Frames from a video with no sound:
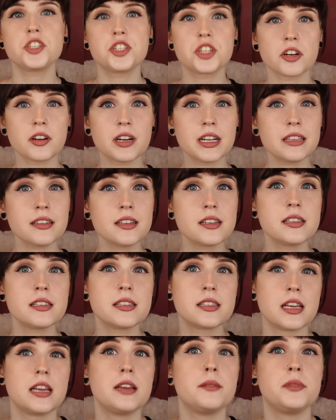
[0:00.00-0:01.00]
During this
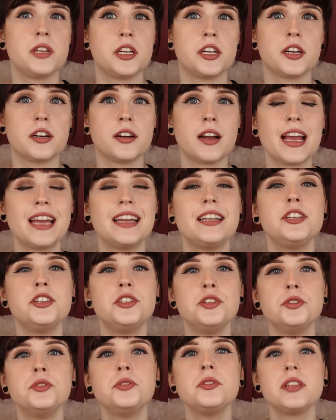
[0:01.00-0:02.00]
same year, a
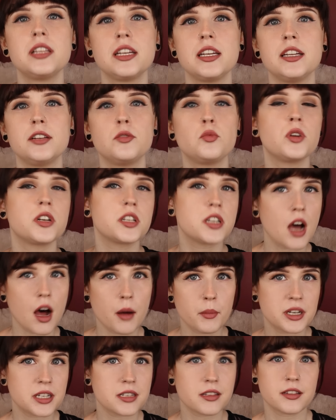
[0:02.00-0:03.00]
new lead would
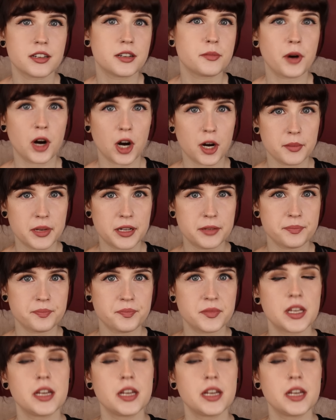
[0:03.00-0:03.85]
come into the department.